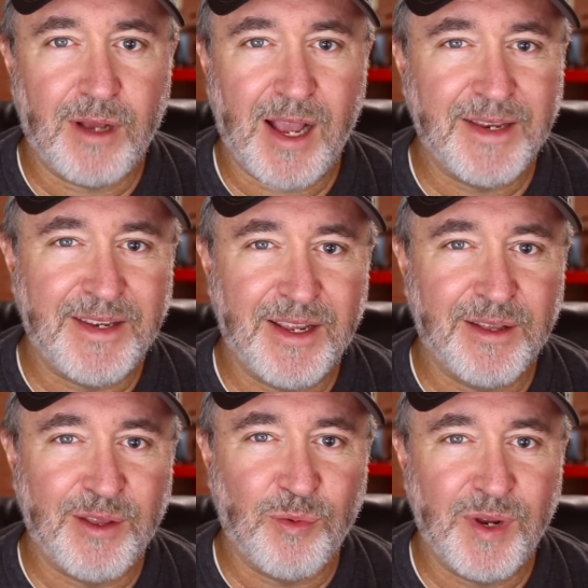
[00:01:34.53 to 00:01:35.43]

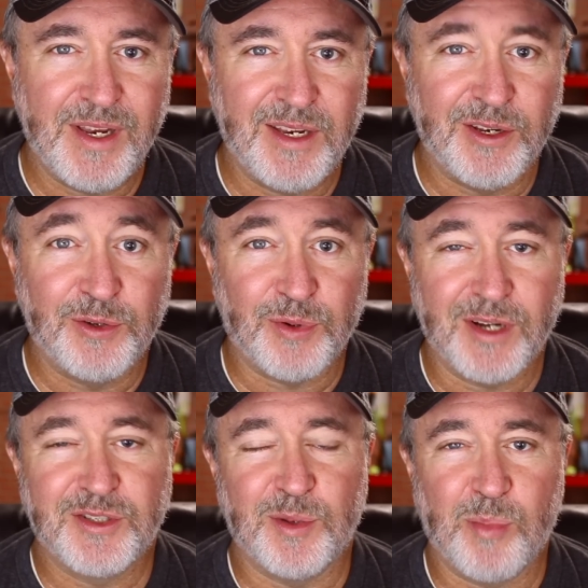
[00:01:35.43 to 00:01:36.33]
idea that we need to
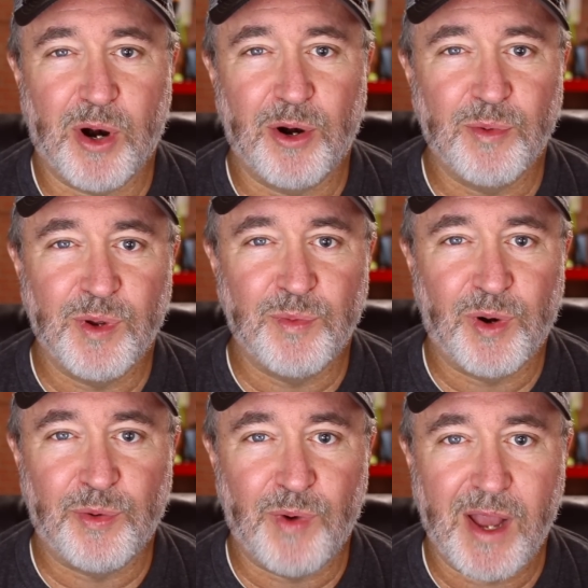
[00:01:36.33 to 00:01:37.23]
dress the part when
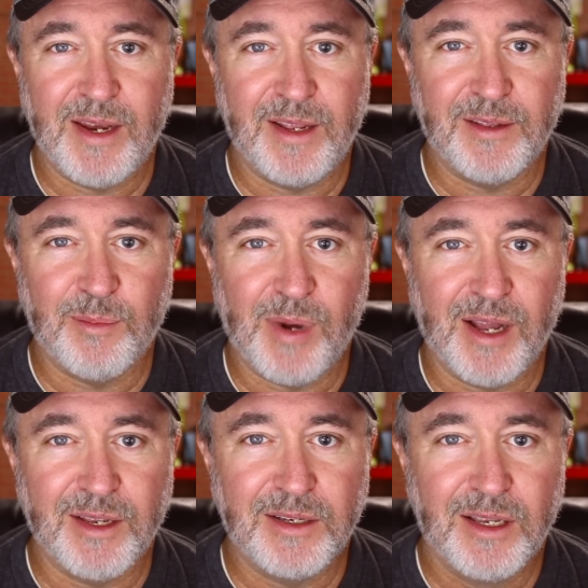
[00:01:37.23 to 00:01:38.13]
we're riding the
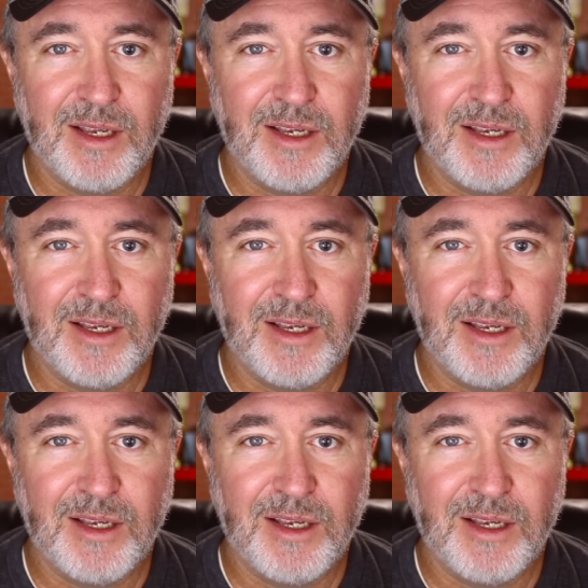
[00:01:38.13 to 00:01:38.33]
bike.